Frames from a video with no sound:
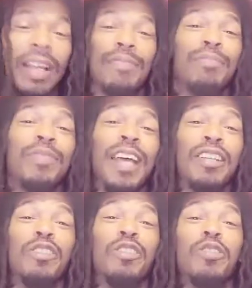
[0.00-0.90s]
I
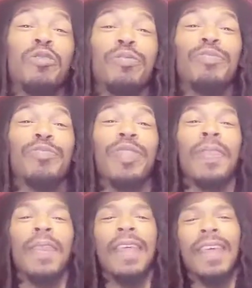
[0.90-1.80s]
got a shoe.
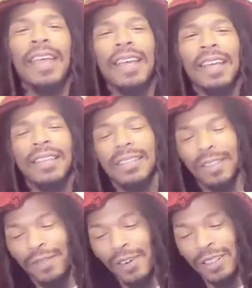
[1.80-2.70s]
It's
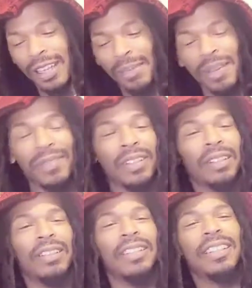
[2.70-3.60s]
the first time I ever
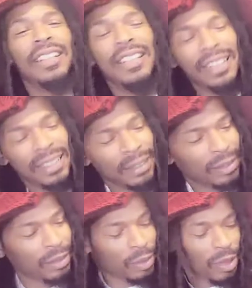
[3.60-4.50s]

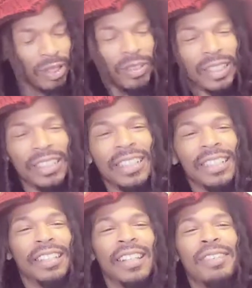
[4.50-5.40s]
won on the
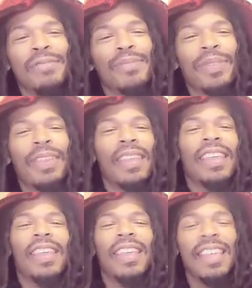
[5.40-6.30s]
sneakers
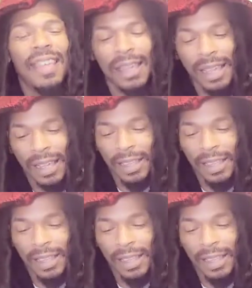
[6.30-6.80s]
app.